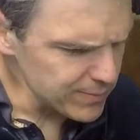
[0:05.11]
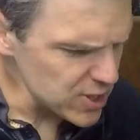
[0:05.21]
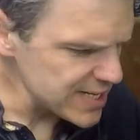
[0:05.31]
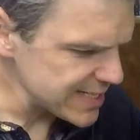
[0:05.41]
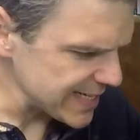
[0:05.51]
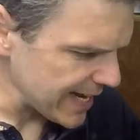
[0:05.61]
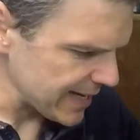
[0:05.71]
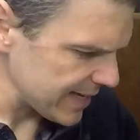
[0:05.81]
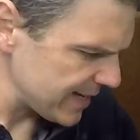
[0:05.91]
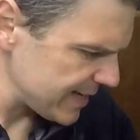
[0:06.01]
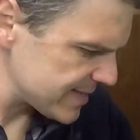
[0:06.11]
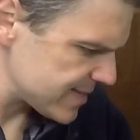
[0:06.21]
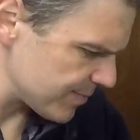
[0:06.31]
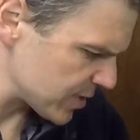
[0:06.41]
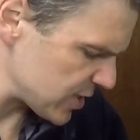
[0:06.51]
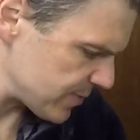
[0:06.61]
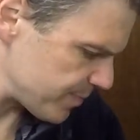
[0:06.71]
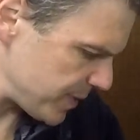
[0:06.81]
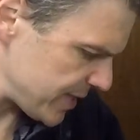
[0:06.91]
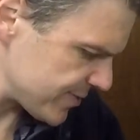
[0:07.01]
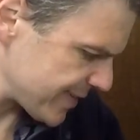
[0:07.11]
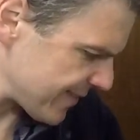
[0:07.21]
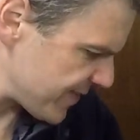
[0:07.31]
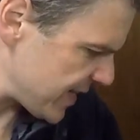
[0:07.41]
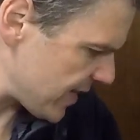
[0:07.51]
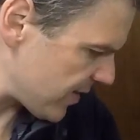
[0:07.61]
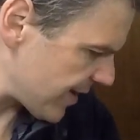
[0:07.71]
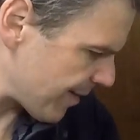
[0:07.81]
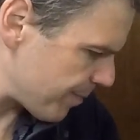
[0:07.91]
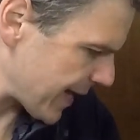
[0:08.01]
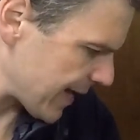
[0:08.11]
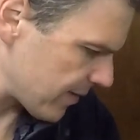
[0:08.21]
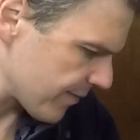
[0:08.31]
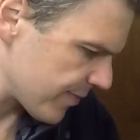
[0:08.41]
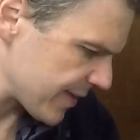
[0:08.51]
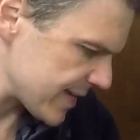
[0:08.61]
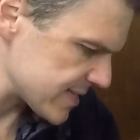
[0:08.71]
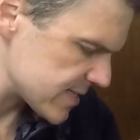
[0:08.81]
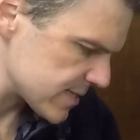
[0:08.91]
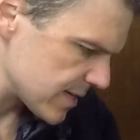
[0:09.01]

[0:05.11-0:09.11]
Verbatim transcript: doing today is I'm going to be doing a video about this.